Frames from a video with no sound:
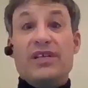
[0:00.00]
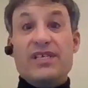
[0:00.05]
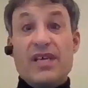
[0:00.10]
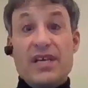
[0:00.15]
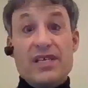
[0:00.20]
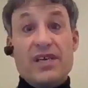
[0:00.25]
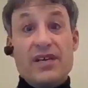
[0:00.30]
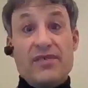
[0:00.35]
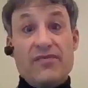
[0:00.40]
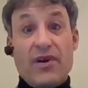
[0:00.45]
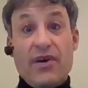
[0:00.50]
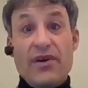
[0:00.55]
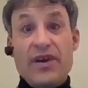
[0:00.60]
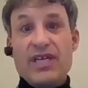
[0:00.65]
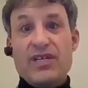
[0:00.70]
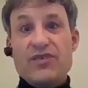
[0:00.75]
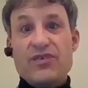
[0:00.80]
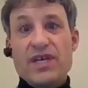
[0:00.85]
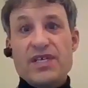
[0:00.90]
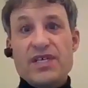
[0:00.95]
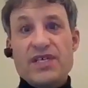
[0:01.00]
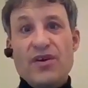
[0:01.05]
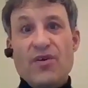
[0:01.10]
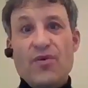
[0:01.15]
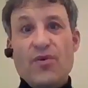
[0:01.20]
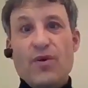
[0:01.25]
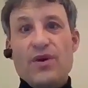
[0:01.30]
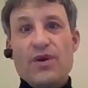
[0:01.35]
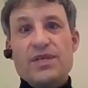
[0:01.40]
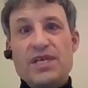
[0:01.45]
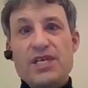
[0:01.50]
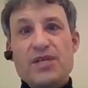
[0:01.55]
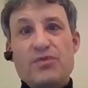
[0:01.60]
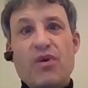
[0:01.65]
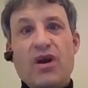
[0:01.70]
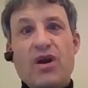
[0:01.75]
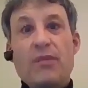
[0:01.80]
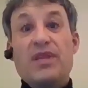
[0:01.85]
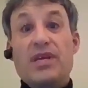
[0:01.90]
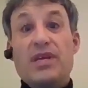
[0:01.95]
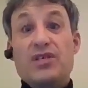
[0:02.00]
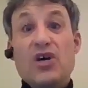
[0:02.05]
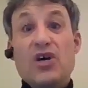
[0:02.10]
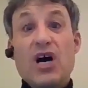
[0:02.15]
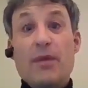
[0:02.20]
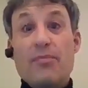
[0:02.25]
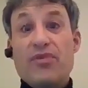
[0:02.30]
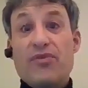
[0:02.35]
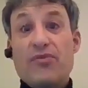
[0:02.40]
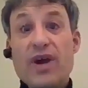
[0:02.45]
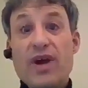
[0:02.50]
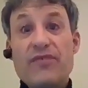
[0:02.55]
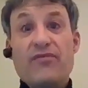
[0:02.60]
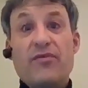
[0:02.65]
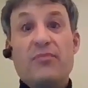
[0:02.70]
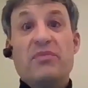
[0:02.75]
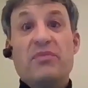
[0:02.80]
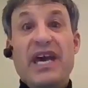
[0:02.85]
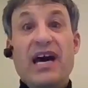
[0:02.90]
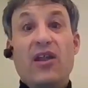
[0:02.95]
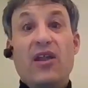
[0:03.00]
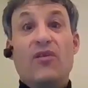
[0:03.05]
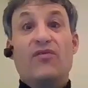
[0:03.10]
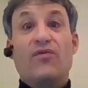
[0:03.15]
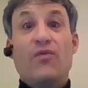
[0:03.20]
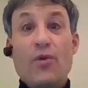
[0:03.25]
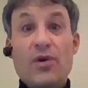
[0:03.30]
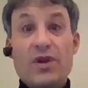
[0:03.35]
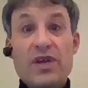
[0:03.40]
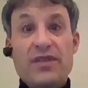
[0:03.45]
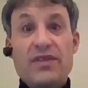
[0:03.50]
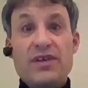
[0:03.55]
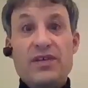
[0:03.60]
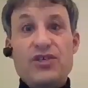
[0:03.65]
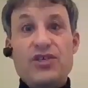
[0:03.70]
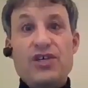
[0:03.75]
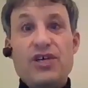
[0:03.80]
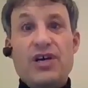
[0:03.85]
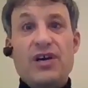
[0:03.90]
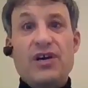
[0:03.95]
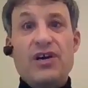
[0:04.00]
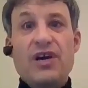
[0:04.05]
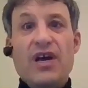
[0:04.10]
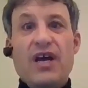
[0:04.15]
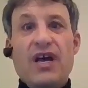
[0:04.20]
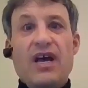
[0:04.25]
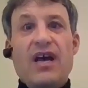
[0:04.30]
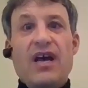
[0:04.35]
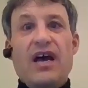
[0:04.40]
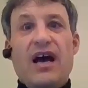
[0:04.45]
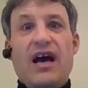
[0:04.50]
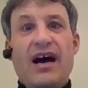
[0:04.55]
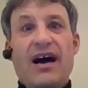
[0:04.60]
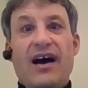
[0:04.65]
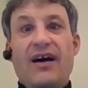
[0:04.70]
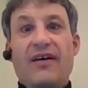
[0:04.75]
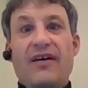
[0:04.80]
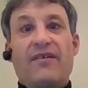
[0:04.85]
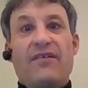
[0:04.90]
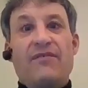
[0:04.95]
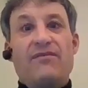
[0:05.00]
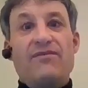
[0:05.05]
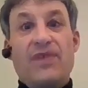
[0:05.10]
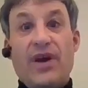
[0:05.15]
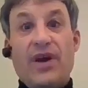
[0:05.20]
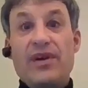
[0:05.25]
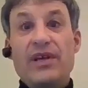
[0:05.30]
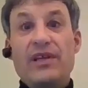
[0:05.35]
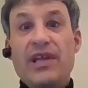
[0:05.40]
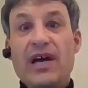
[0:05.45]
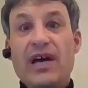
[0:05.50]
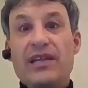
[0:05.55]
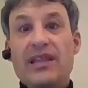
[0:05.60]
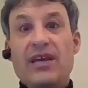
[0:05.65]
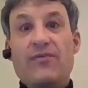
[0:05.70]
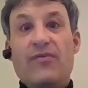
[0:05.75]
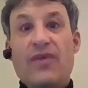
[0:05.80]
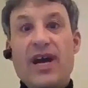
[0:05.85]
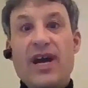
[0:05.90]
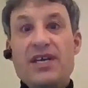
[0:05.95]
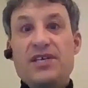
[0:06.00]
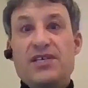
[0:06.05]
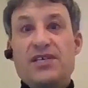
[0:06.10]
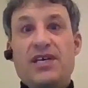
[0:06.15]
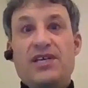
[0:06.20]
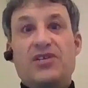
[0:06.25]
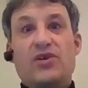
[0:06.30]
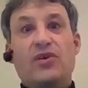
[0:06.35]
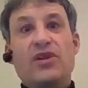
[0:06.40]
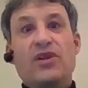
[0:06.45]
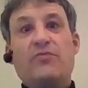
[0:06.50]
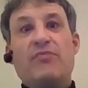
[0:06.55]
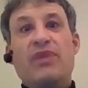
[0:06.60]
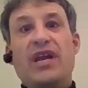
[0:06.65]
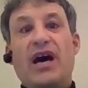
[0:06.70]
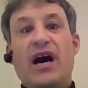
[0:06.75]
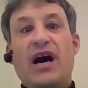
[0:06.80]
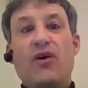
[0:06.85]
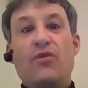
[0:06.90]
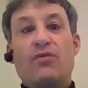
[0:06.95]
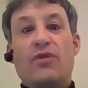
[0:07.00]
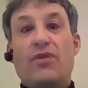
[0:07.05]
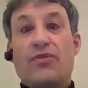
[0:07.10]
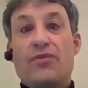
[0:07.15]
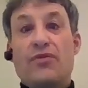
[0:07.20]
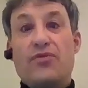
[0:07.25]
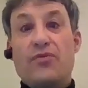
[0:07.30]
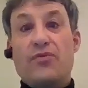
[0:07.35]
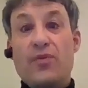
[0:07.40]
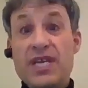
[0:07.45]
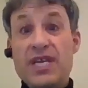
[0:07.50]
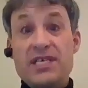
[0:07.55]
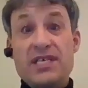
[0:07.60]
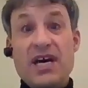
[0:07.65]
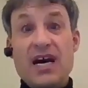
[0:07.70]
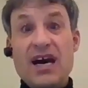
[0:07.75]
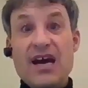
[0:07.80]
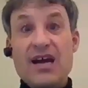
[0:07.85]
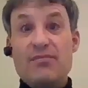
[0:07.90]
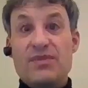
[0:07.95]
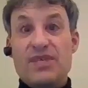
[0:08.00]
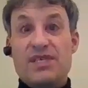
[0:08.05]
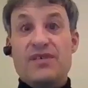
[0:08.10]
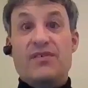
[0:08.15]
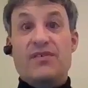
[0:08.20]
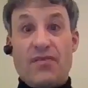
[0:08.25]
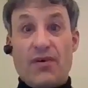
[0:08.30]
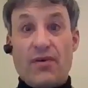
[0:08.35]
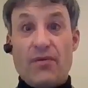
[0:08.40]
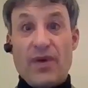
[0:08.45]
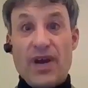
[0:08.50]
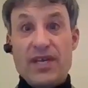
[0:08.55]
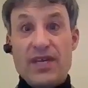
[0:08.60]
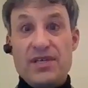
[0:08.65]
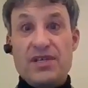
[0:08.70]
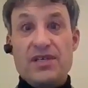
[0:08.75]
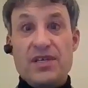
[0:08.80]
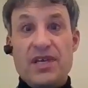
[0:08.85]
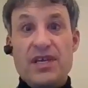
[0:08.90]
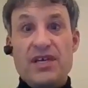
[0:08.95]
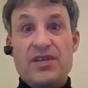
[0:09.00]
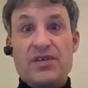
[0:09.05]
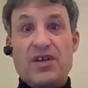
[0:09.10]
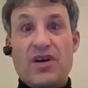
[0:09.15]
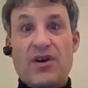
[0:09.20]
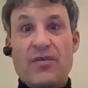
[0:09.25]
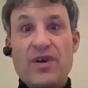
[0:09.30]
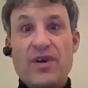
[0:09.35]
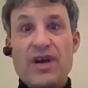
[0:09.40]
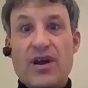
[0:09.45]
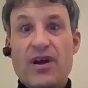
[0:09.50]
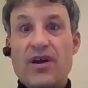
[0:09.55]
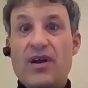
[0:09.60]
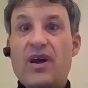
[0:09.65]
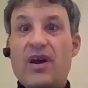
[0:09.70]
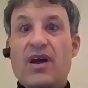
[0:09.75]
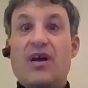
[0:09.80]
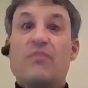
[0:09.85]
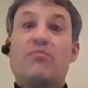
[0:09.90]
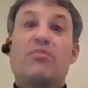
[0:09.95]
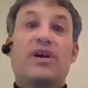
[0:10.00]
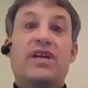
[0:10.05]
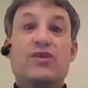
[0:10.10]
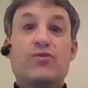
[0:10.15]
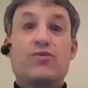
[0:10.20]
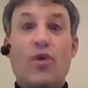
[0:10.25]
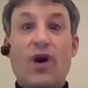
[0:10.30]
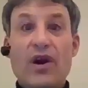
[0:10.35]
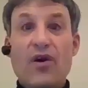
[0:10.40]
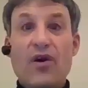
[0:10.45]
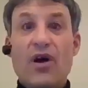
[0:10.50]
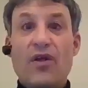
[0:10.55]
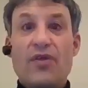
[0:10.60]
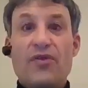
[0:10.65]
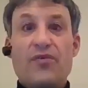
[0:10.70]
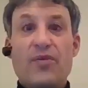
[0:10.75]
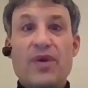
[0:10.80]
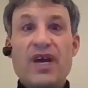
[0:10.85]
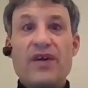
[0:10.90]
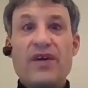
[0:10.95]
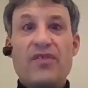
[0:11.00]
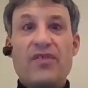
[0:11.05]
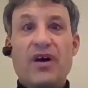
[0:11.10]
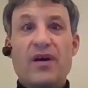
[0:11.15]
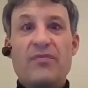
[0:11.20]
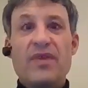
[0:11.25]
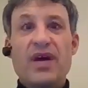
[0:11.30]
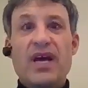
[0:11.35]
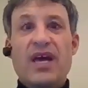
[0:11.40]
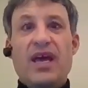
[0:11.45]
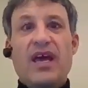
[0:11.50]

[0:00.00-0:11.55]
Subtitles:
is a very interesting horse. He's probably the top threat from California this year. Very lightly raced. He's only been out 3 times for races in his career, but he's won all 3 of them.